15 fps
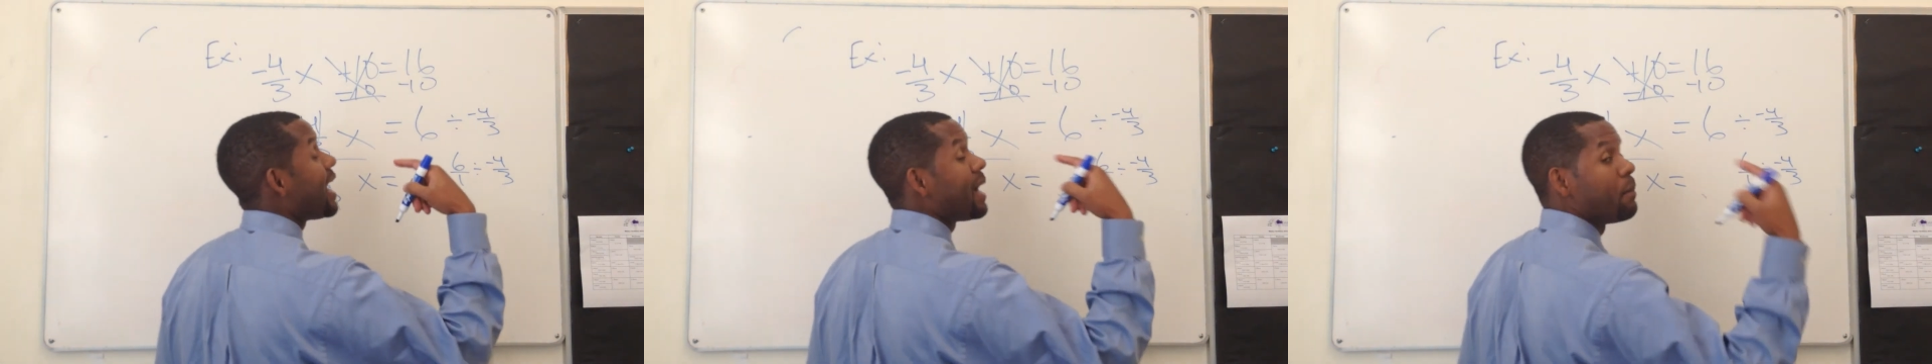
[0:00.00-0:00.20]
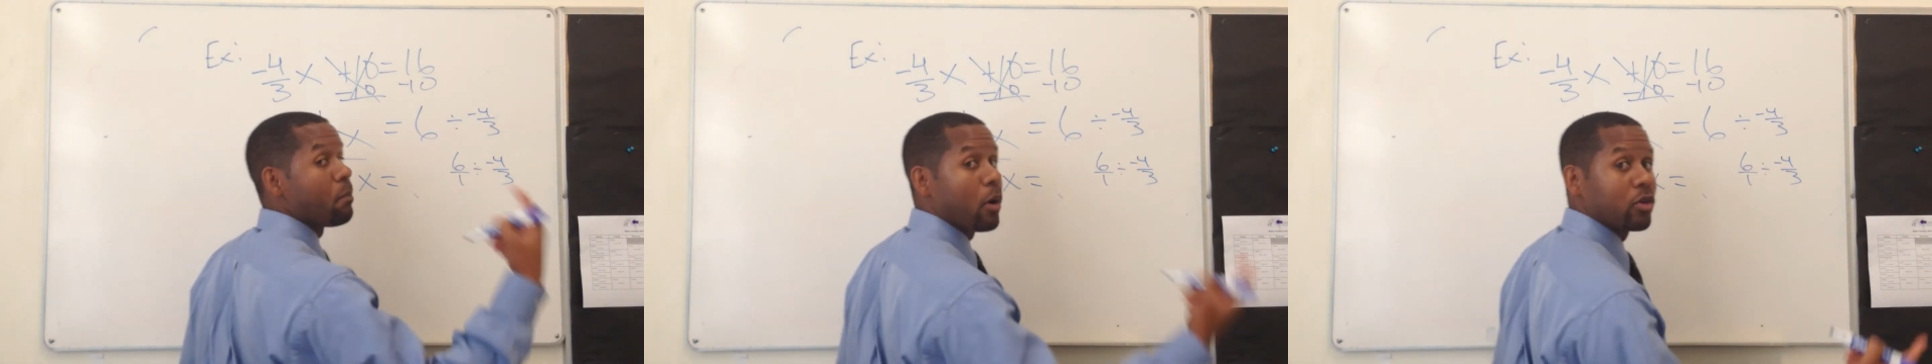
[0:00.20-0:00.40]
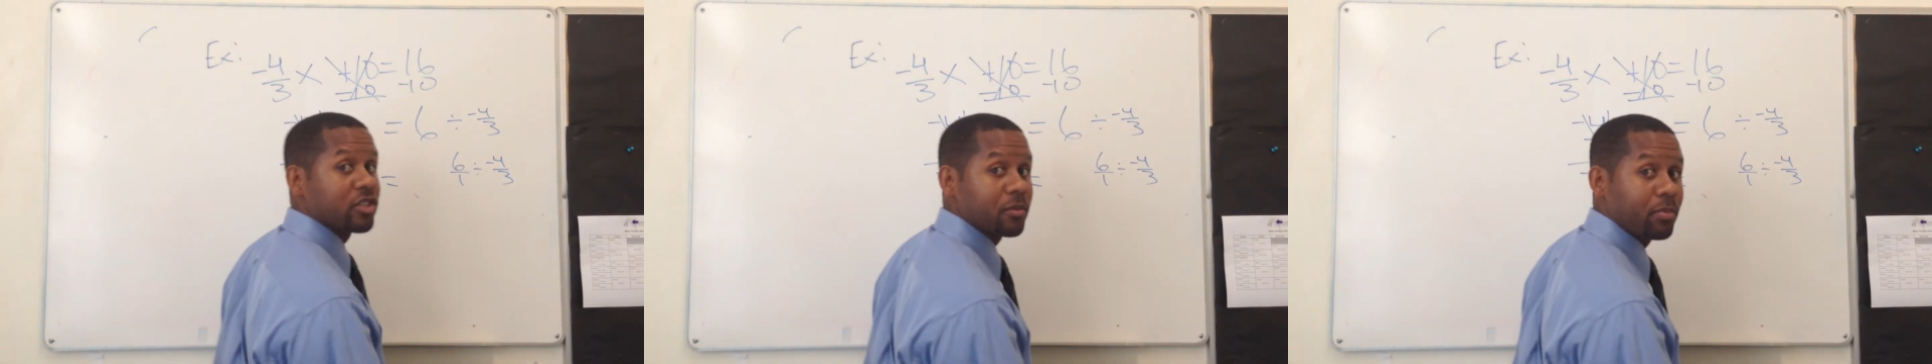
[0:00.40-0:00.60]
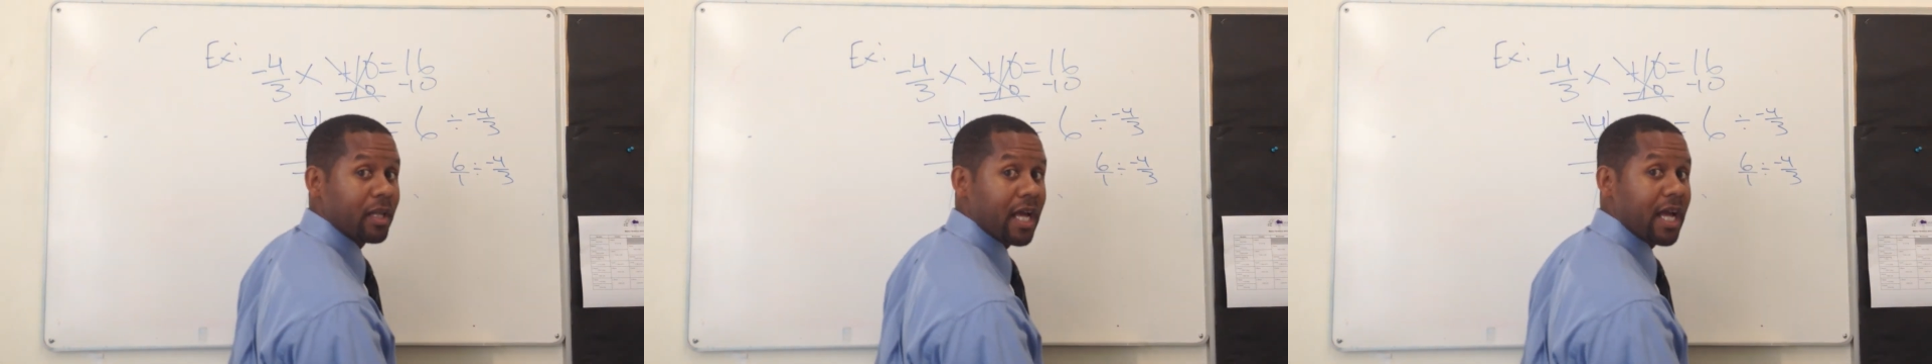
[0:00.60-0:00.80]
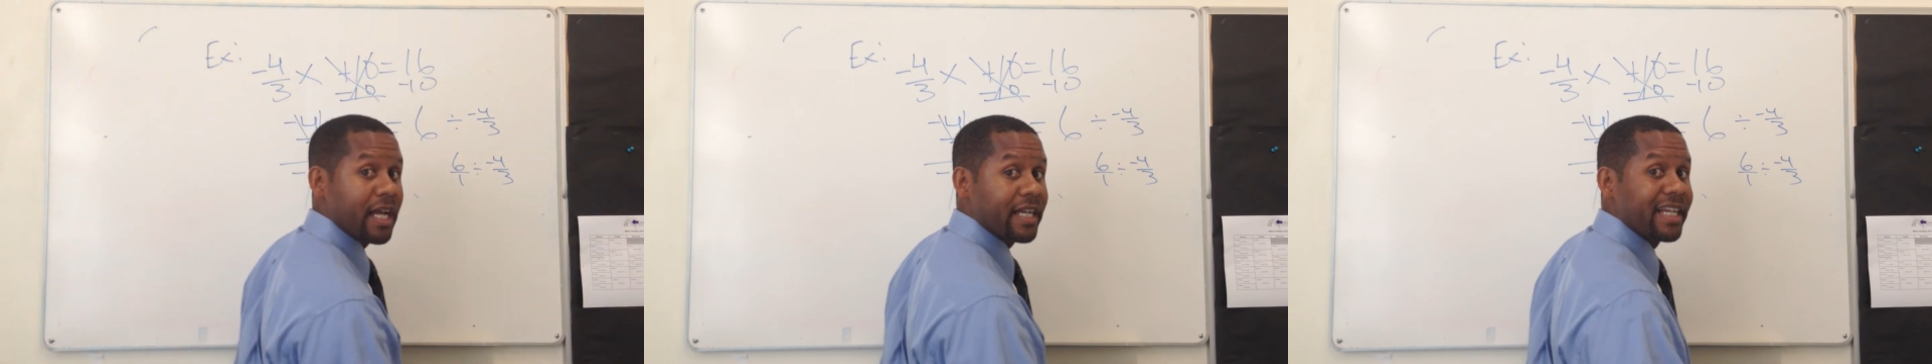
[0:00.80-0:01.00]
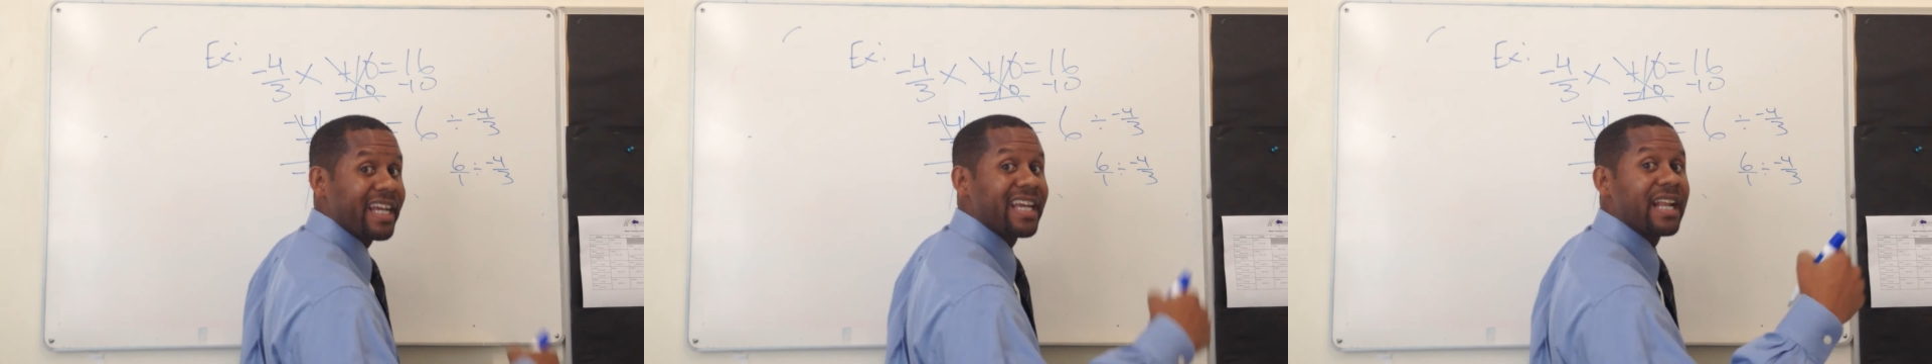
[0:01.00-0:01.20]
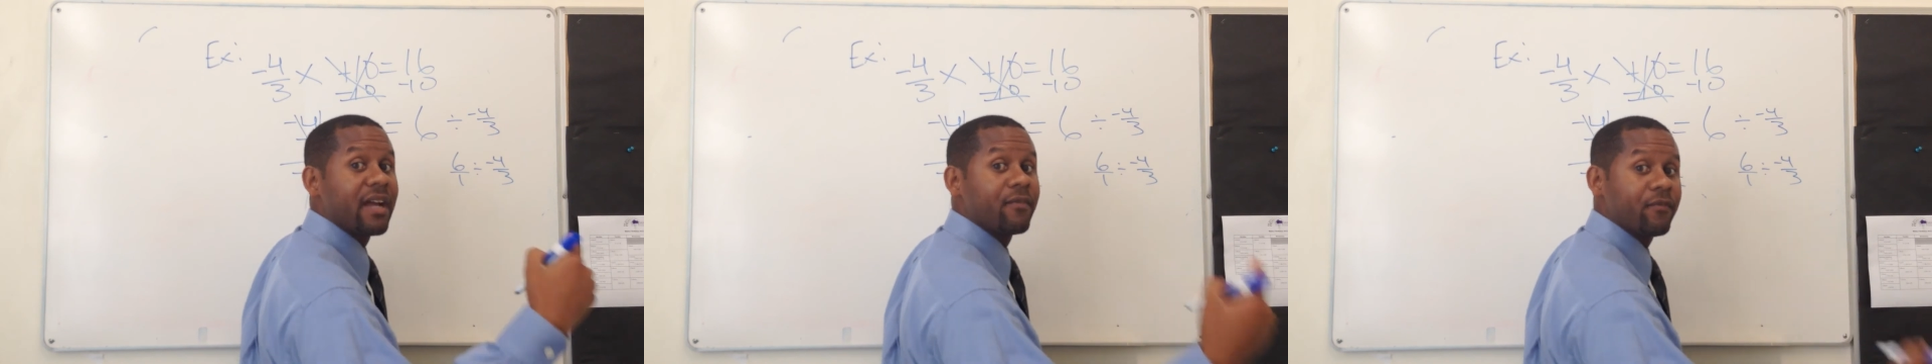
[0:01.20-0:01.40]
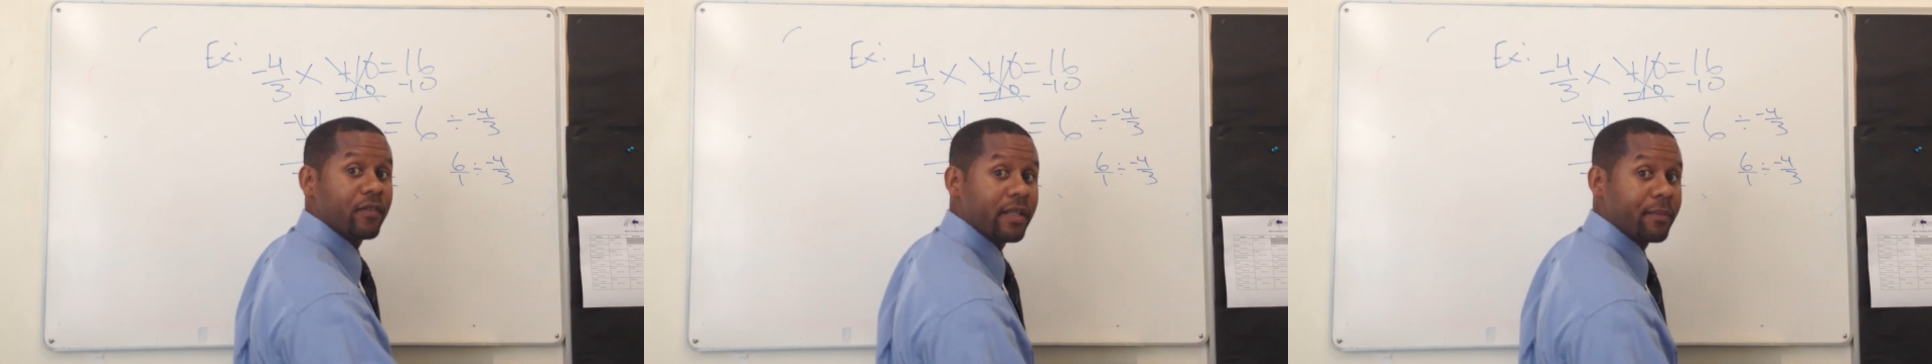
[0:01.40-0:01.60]
I multiply and
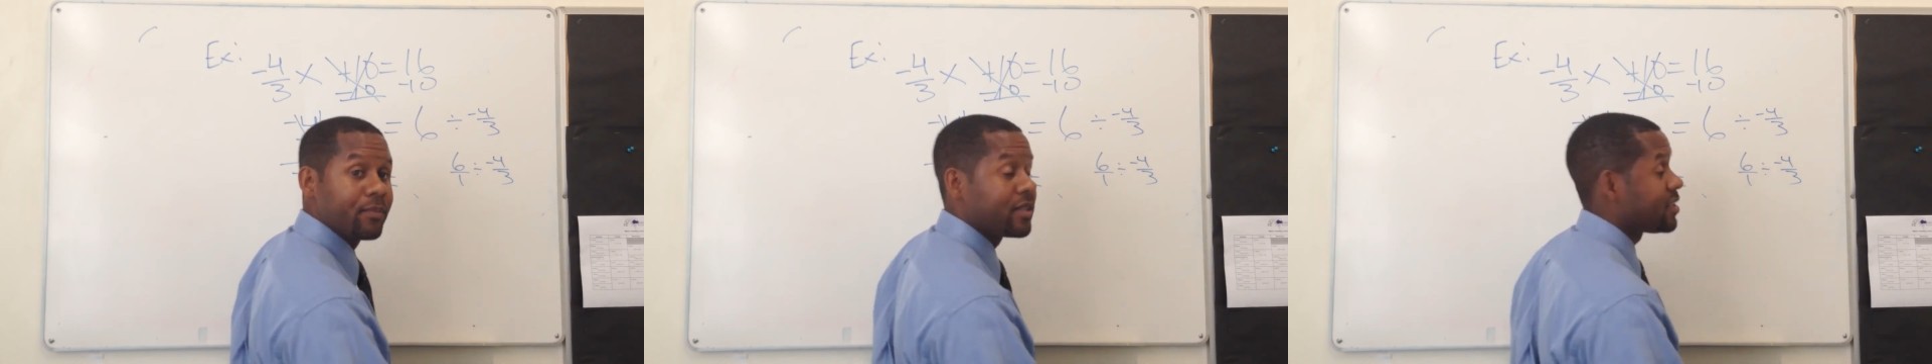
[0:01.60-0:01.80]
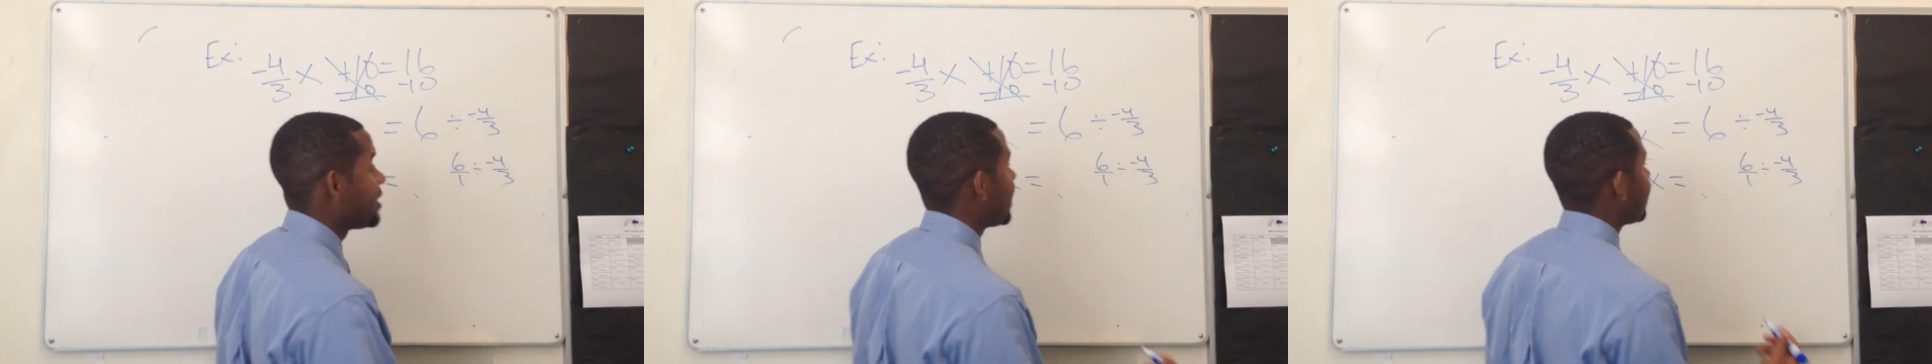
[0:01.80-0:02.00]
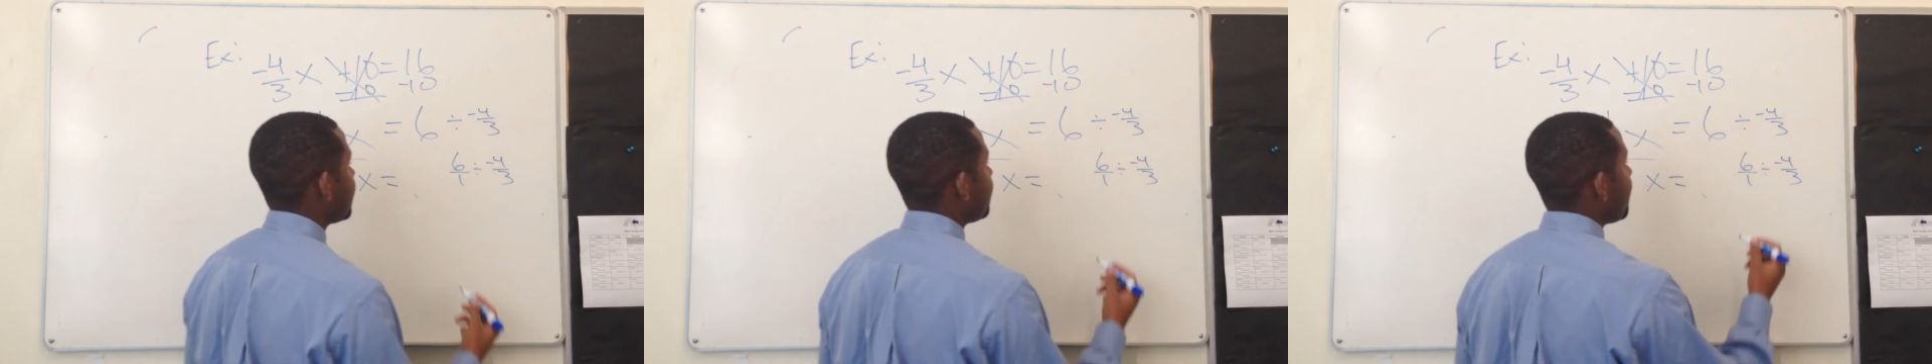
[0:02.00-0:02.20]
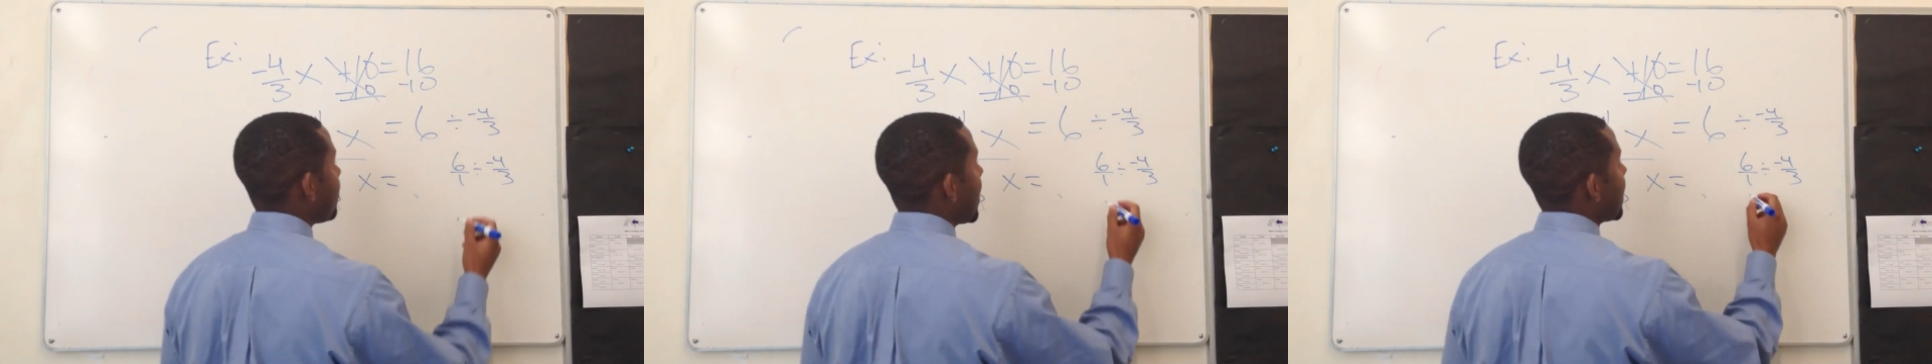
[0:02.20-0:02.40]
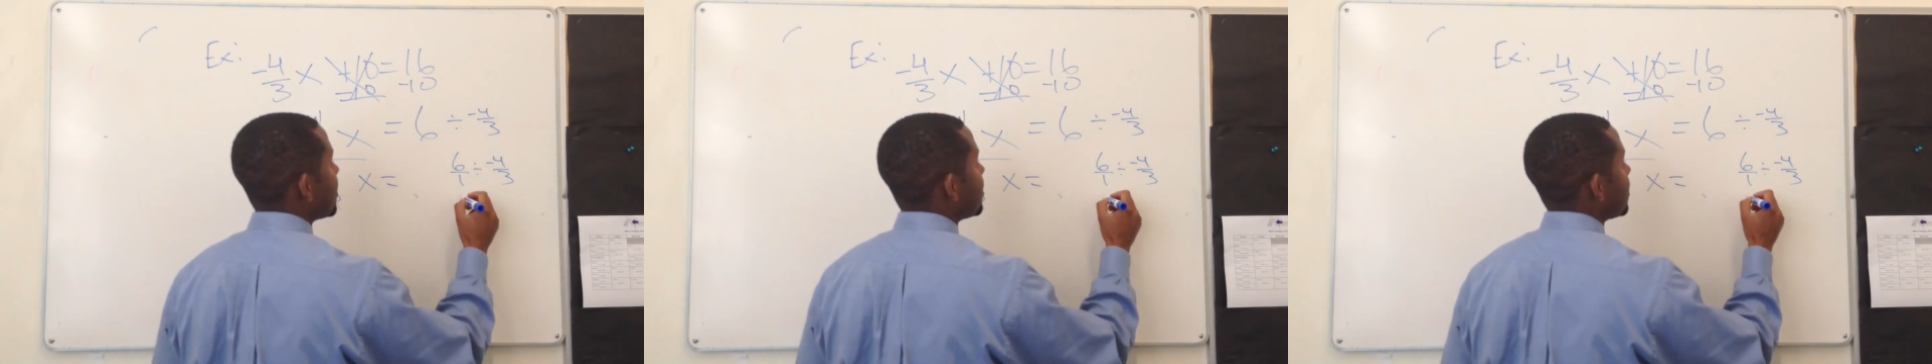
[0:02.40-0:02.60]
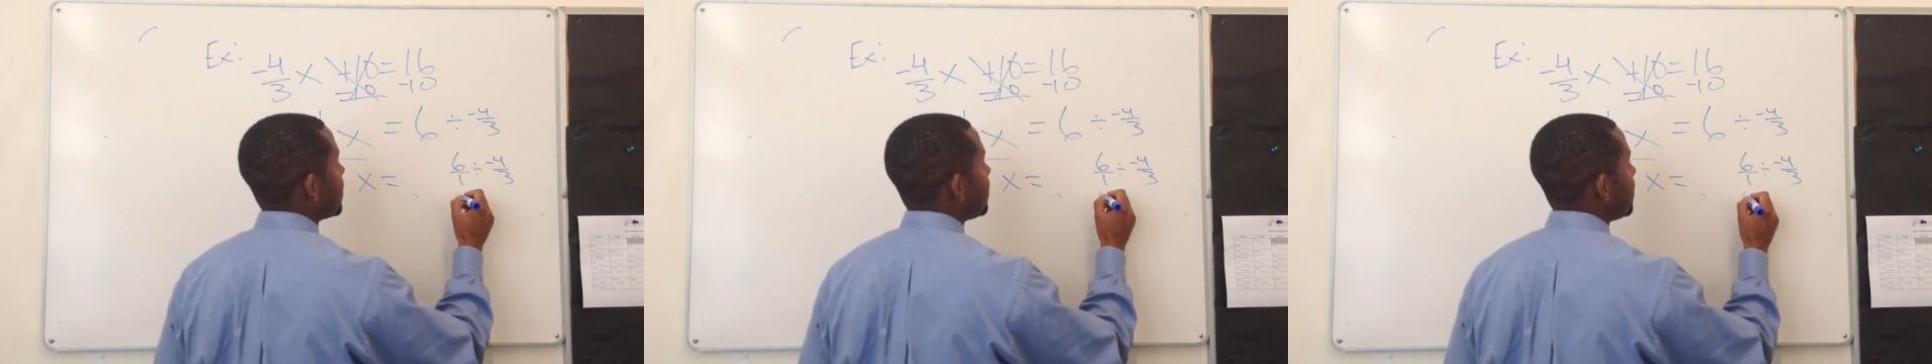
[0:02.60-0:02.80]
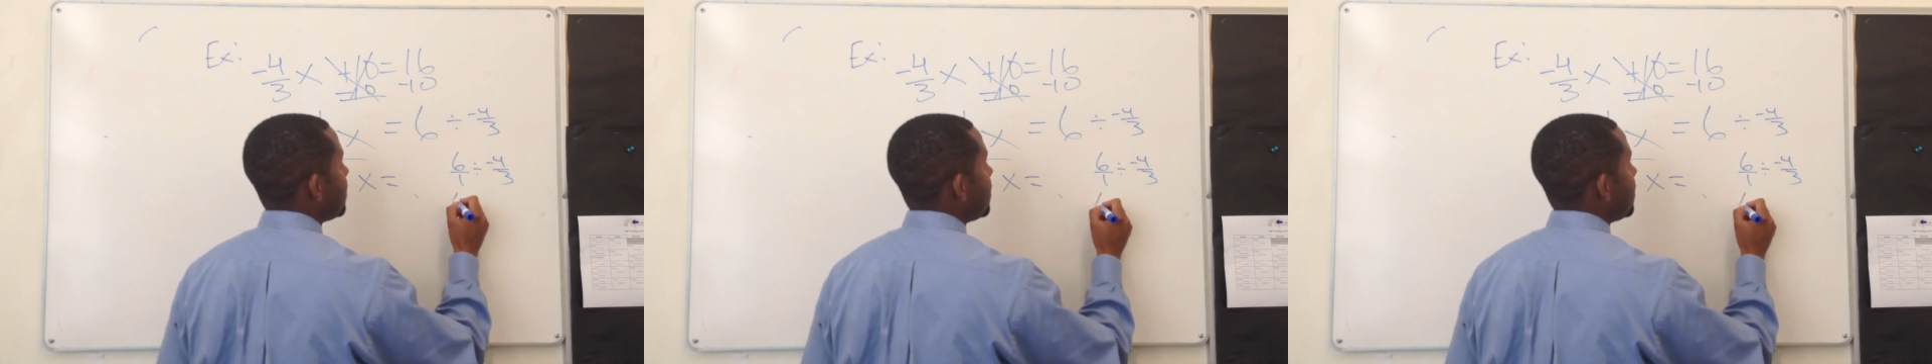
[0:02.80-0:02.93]
I flip the second fraction.